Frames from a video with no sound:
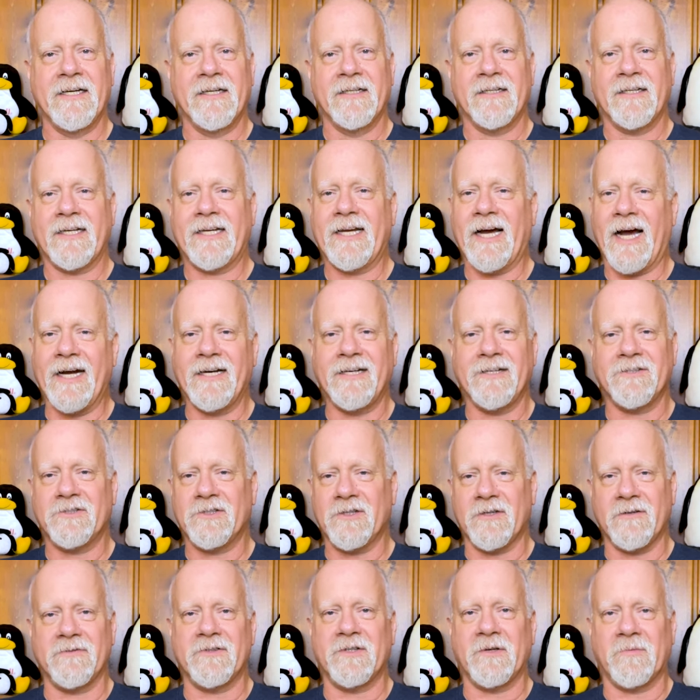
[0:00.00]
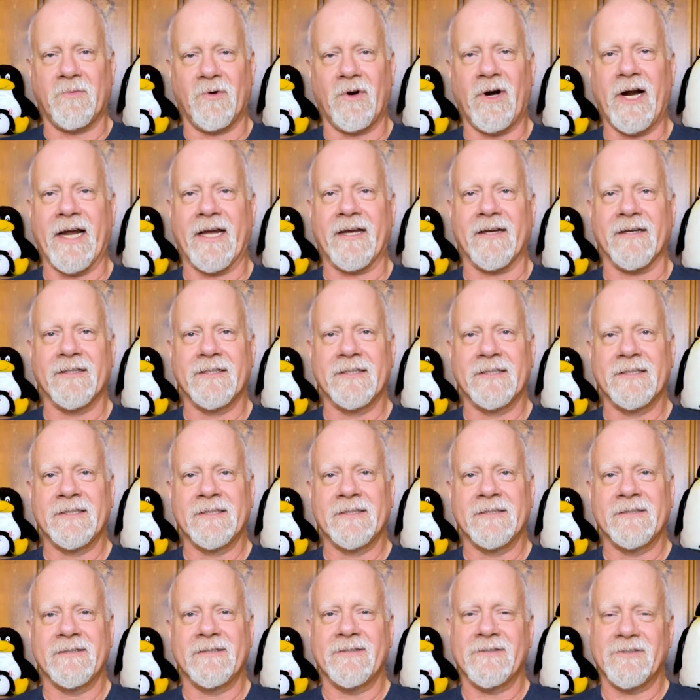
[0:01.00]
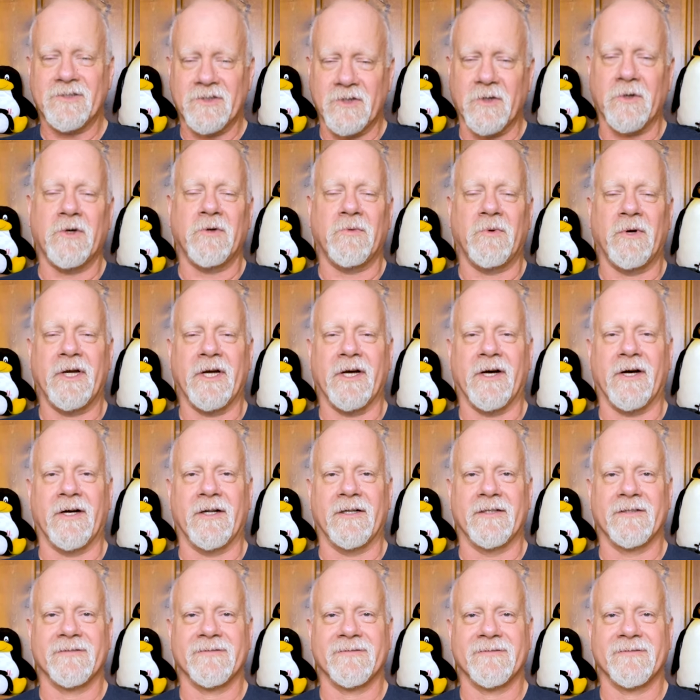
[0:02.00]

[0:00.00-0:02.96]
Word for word: The guy deserves a break, and so do we all.